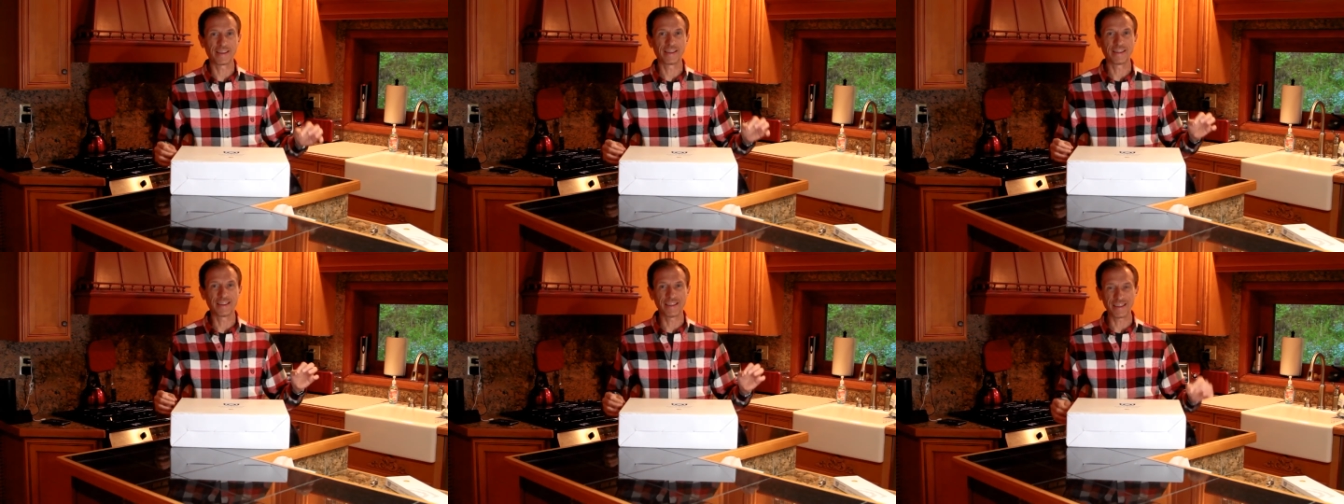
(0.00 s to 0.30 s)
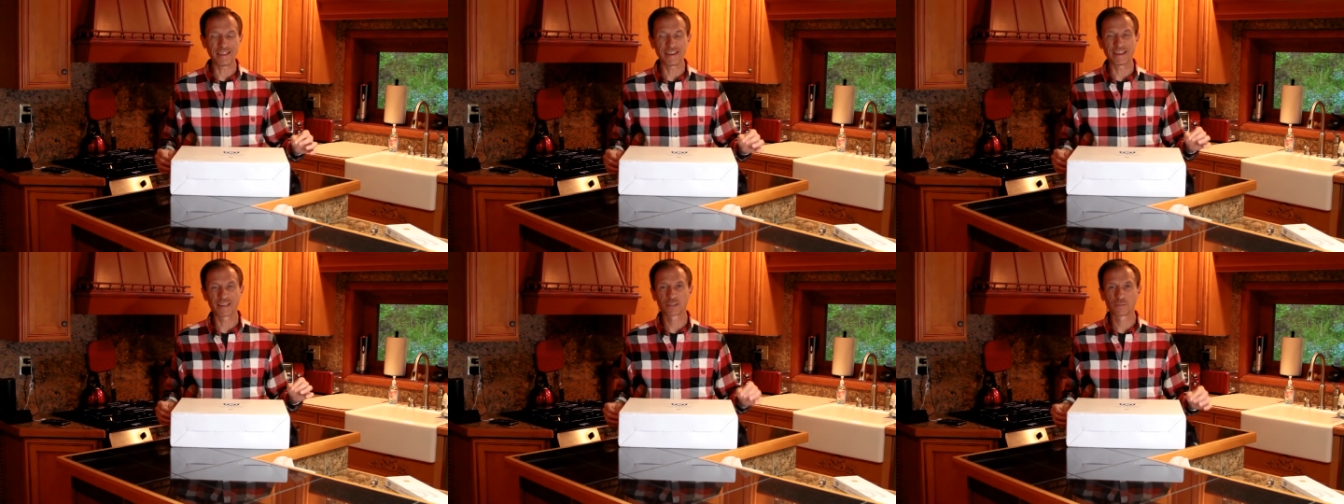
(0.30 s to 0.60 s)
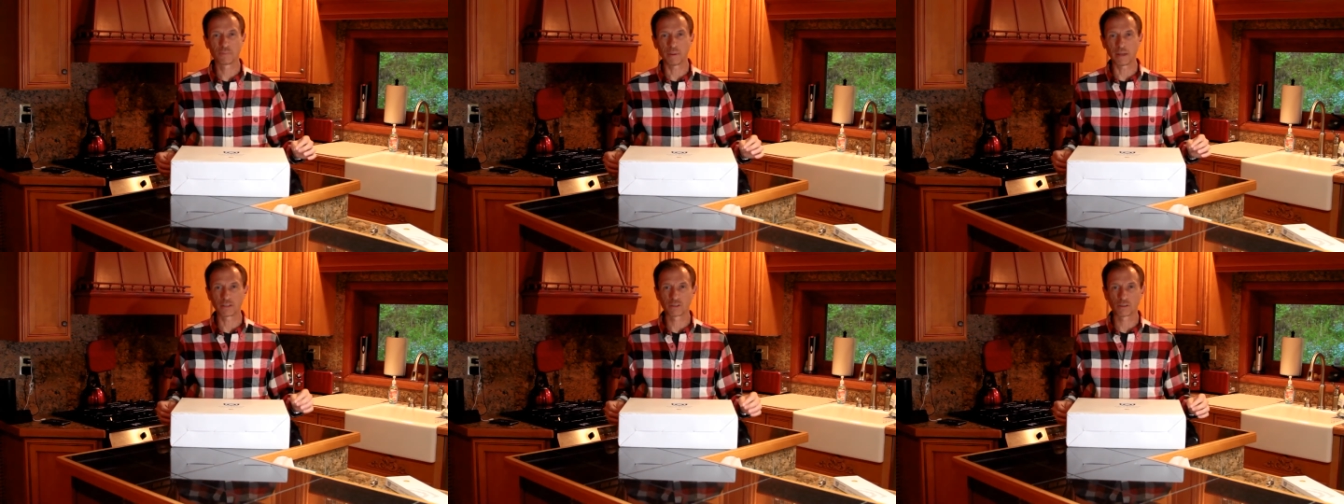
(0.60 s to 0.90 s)
an
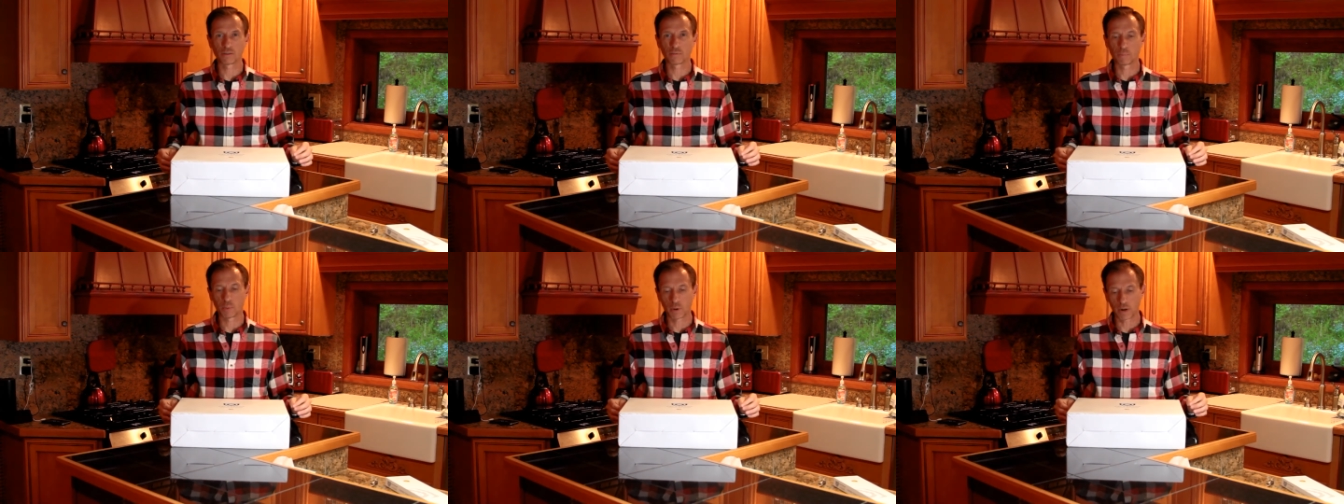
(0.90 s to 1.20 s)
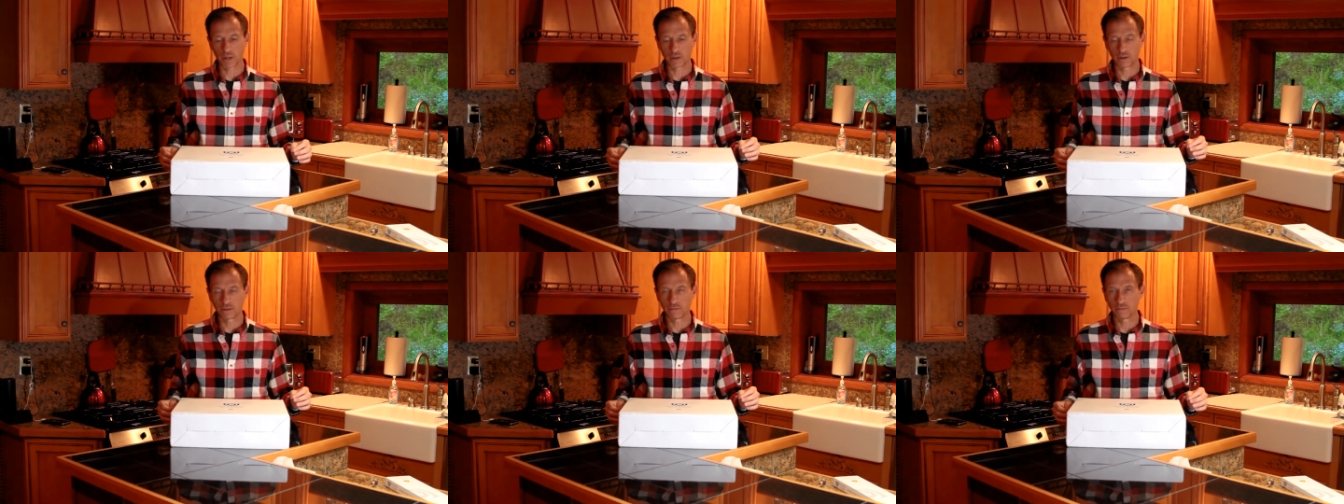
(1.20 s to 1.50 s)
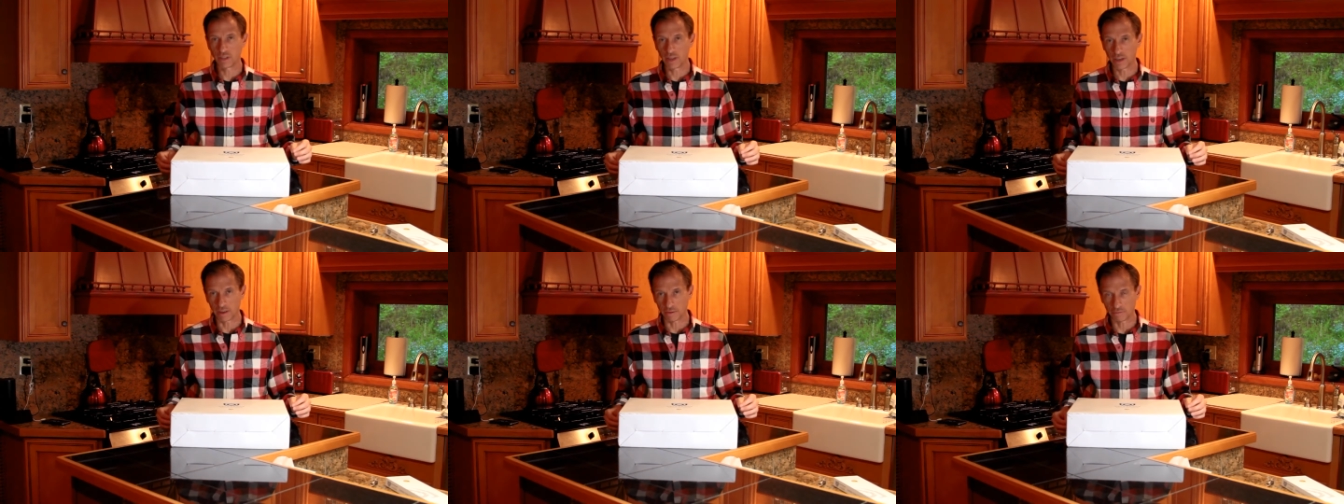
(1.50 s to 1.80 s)
inexpensive brand of
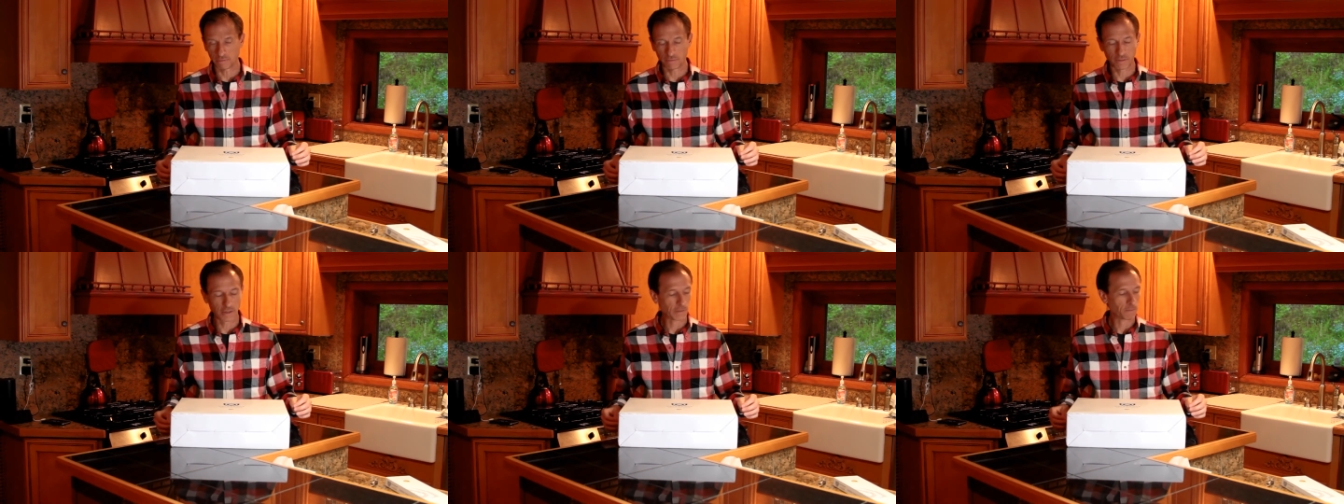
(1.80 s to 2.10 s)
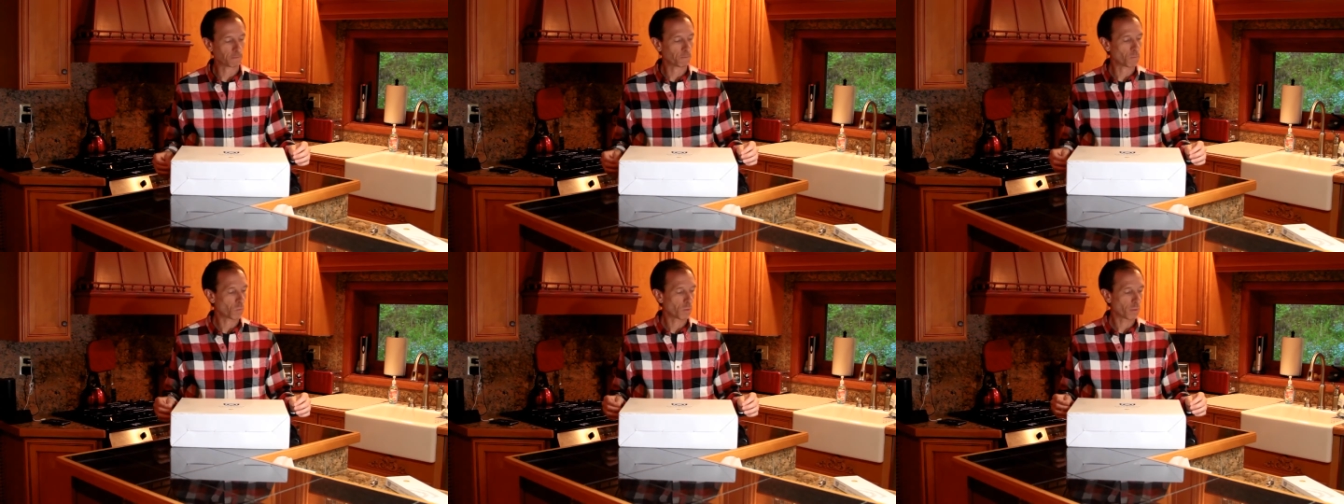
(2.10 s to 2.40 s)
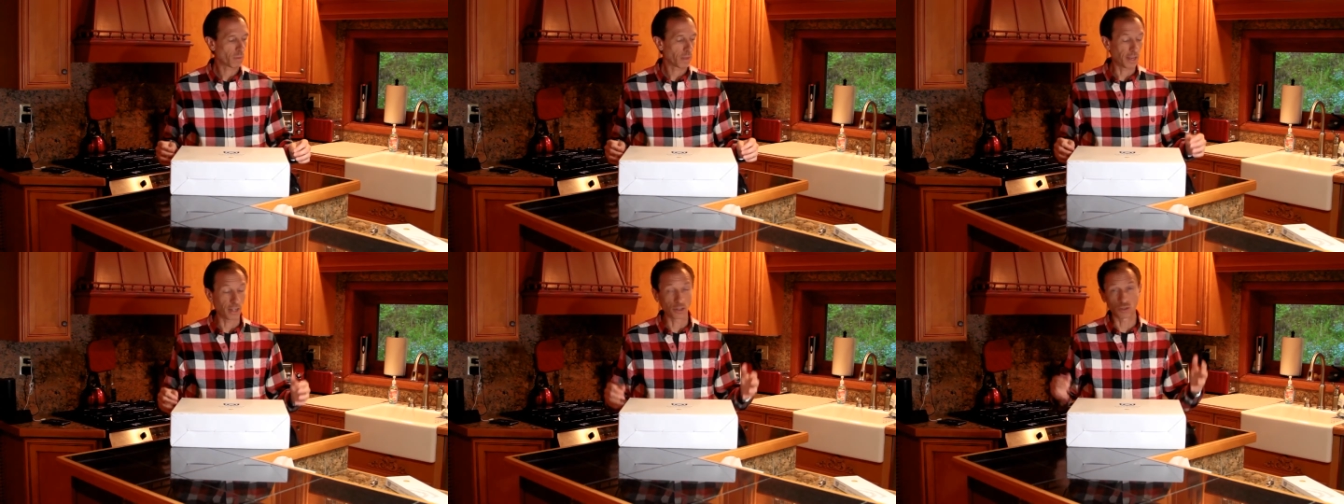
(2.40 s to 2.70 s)

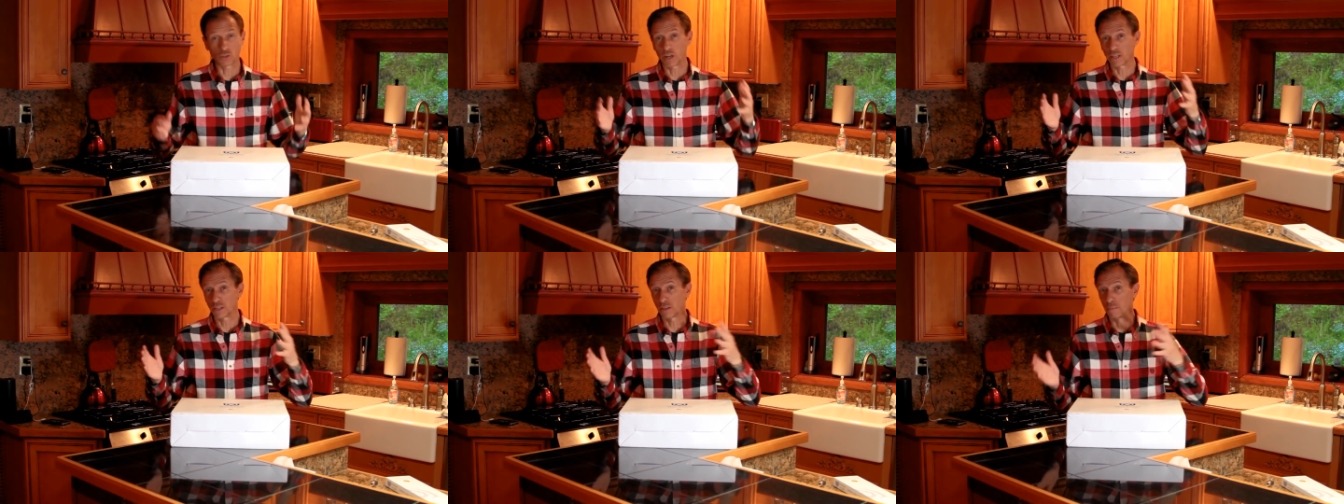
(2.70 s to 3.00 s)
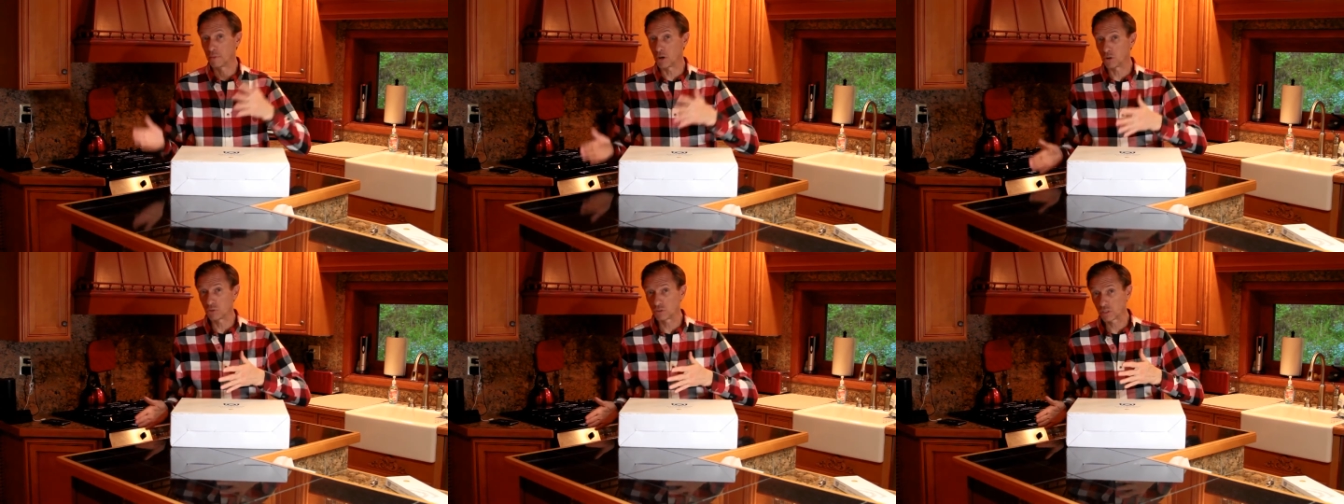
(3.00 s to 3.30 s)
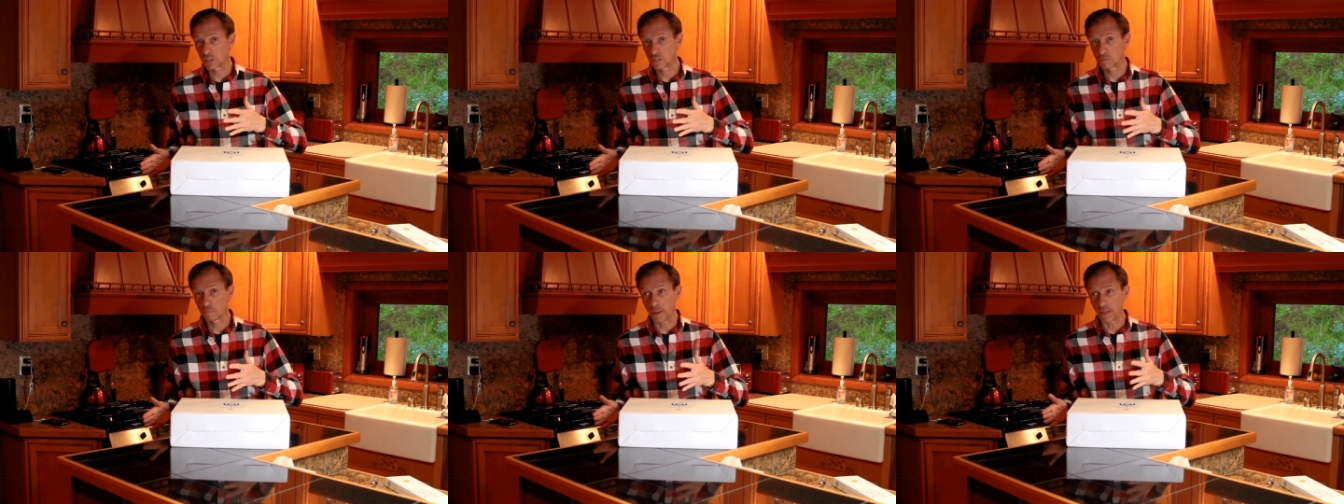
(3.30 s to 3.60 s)
knife. It's not the most
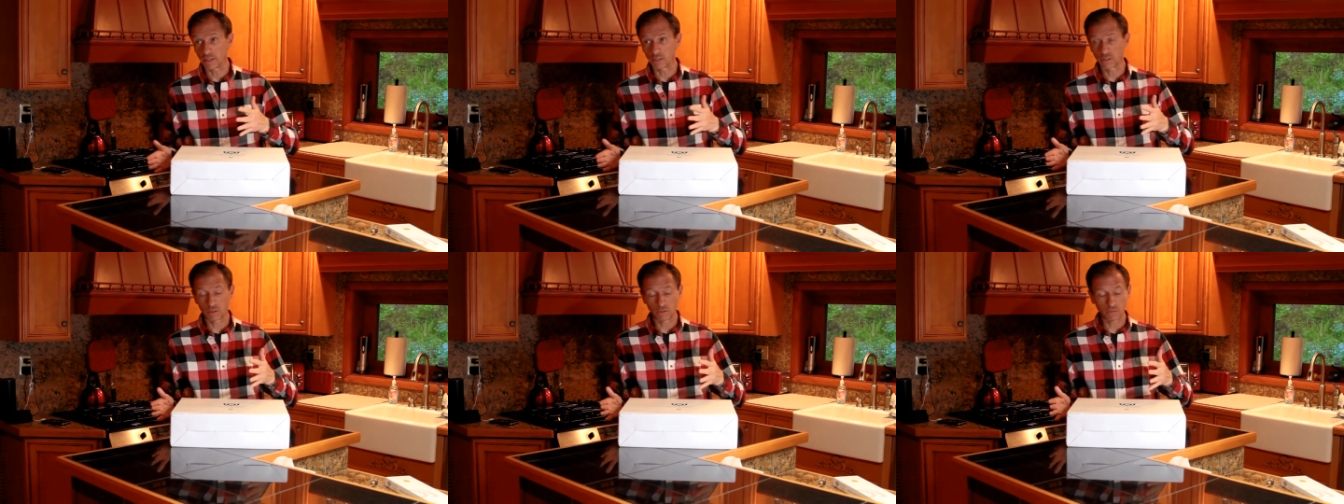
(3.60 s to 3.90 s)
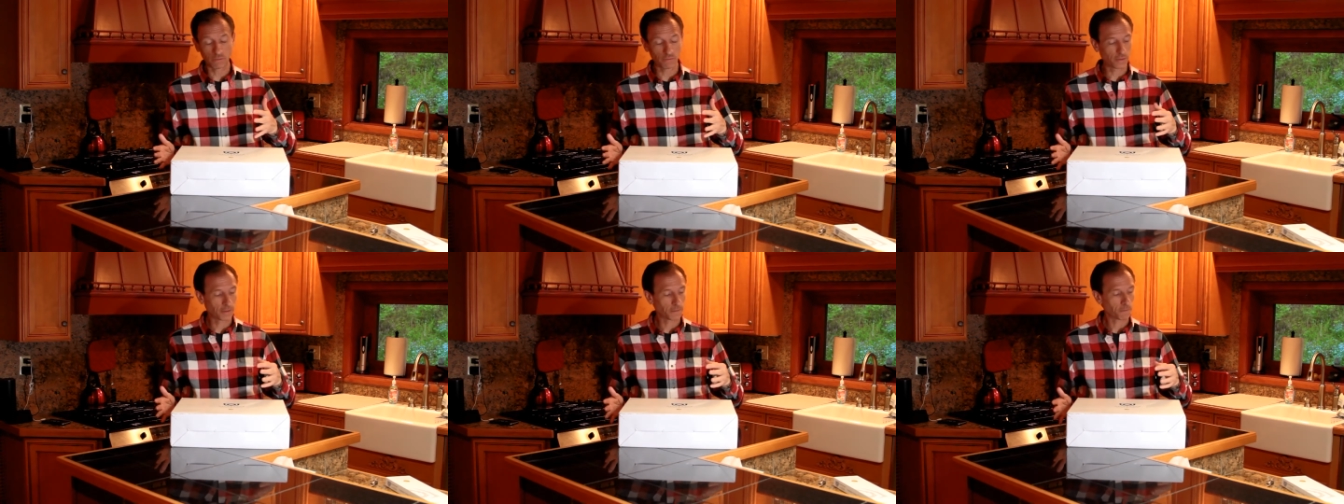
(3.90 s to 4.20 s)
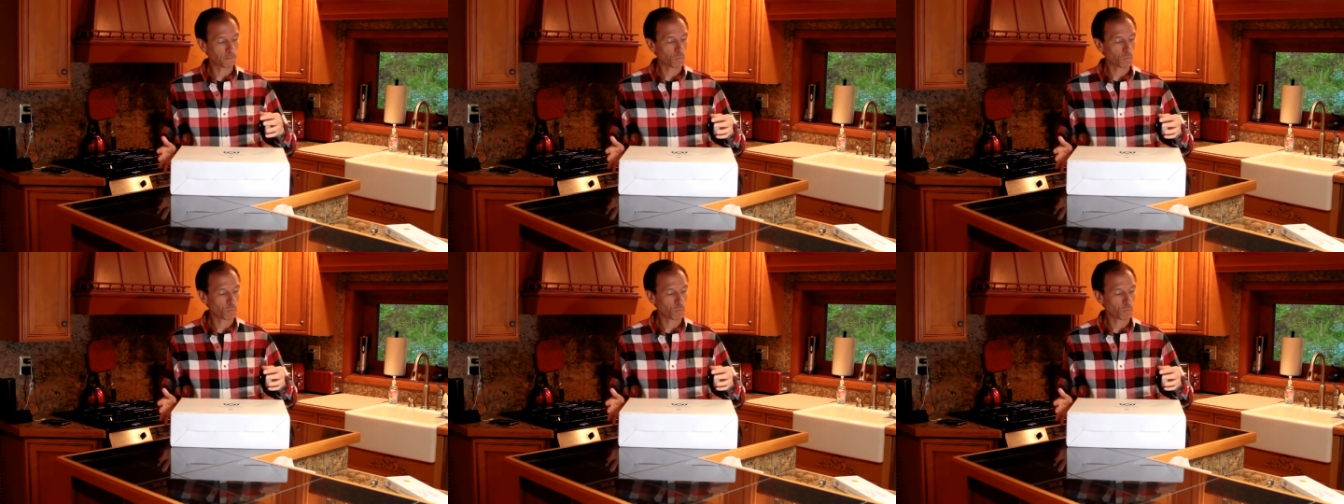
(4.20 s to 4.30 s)
expensive.